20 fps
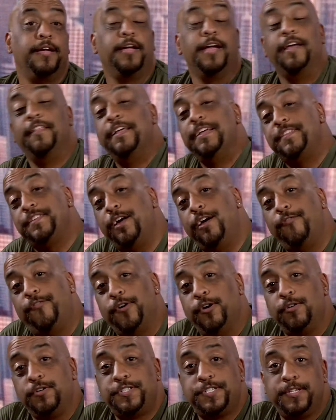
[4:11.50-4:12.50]
And that's all,
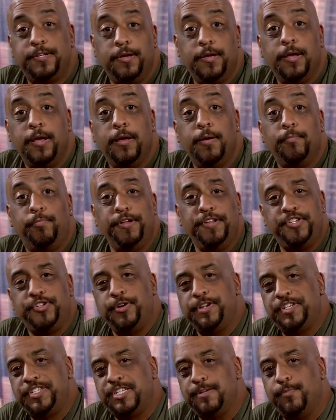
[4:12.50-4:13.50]
folks. Please join
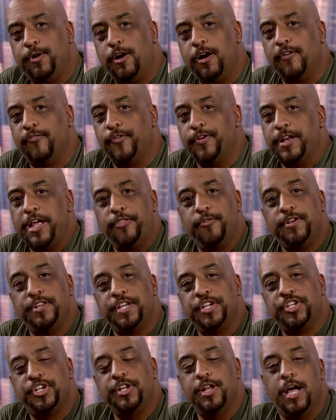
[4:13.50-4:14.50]
us tomorrow for another
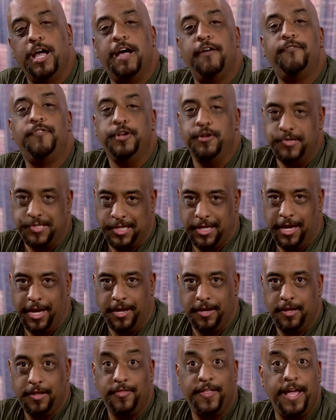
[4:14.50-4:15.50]
edition of Newsline.
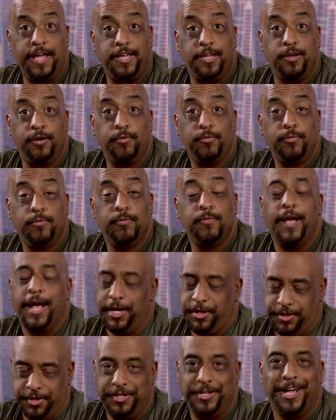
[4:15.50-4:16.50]
Thank you, and
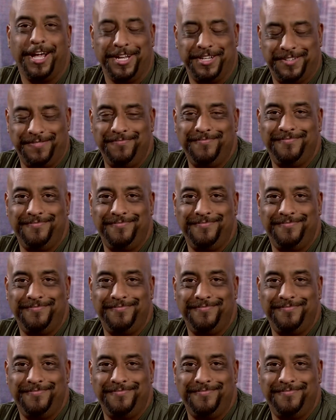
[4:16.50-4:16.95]
good night.